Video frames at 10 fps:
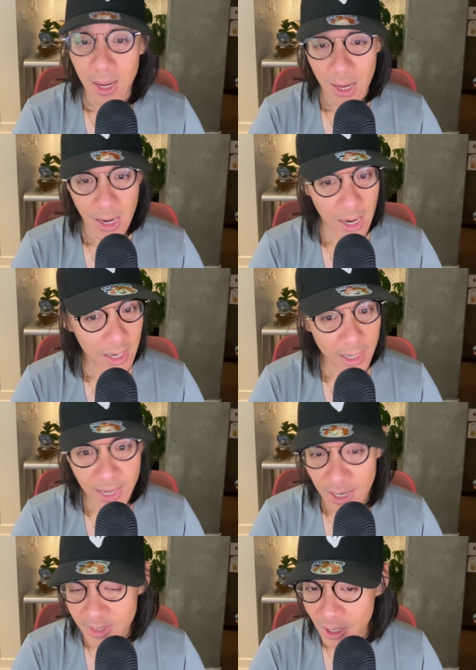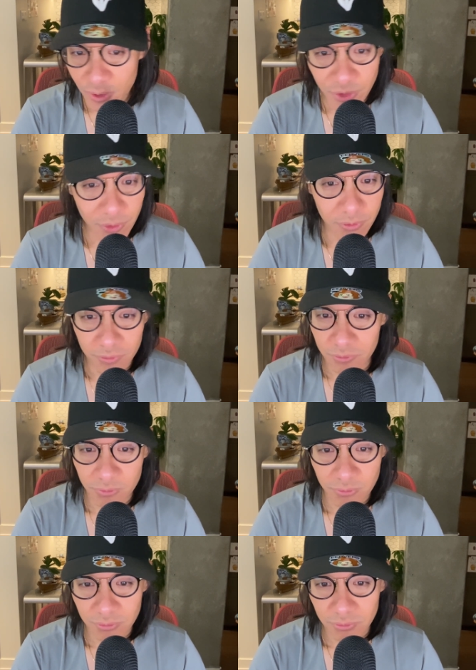And I can't tell you
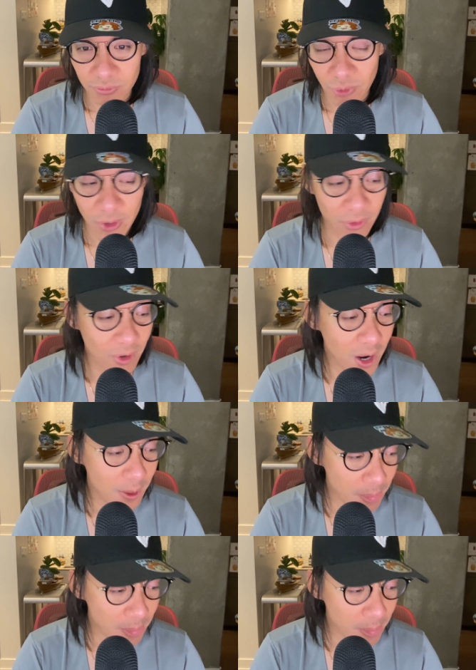whether or not